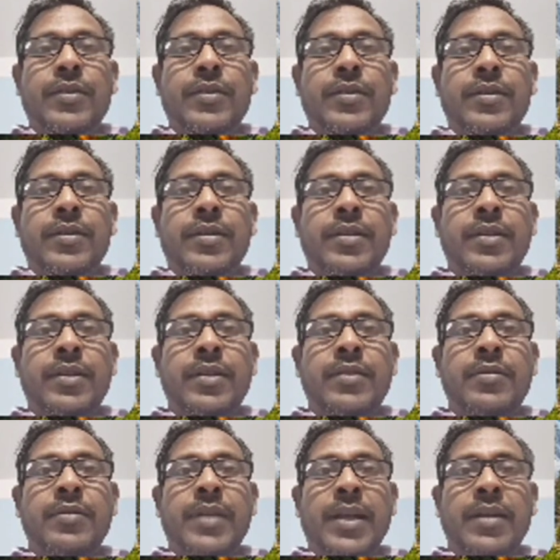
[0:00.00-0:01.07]
to
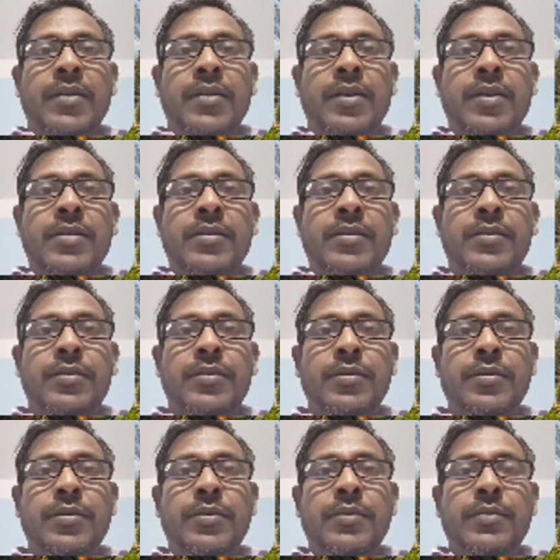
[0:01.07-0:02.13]
the north
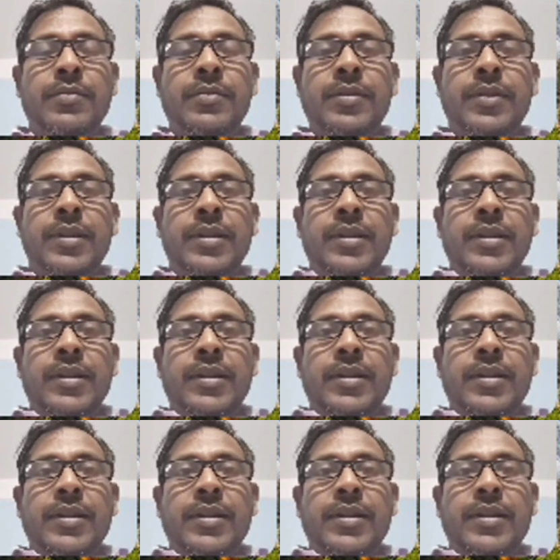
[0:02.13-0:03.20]
to
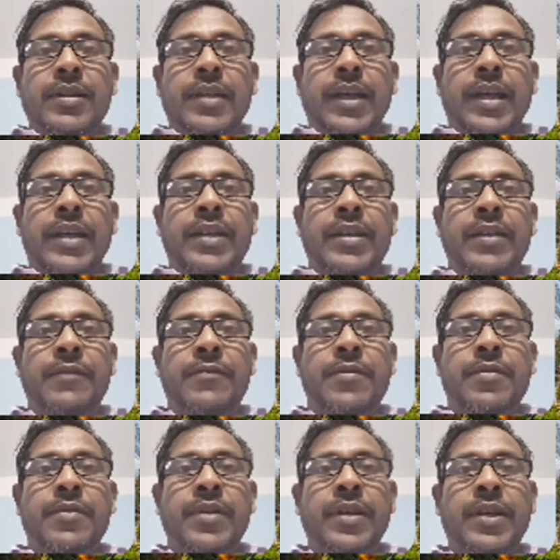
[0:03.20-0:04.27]

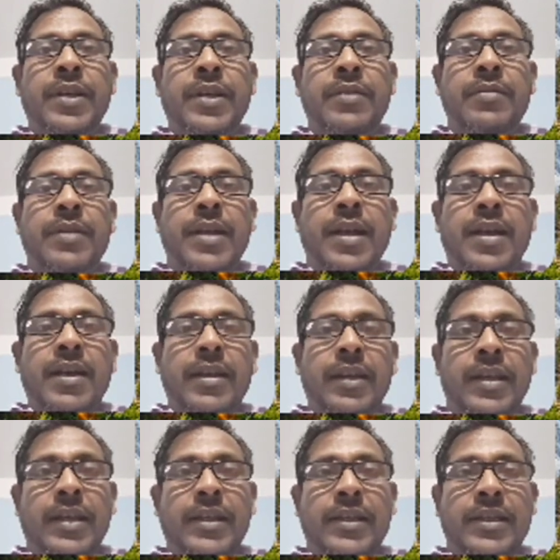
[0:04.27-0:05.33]
84 degree to the
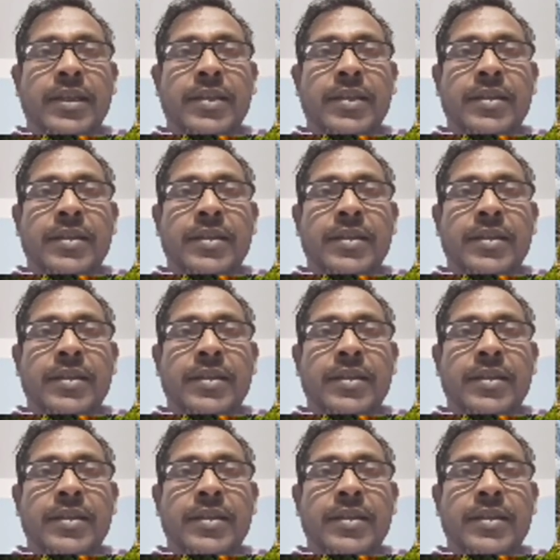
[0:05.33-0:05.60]
east.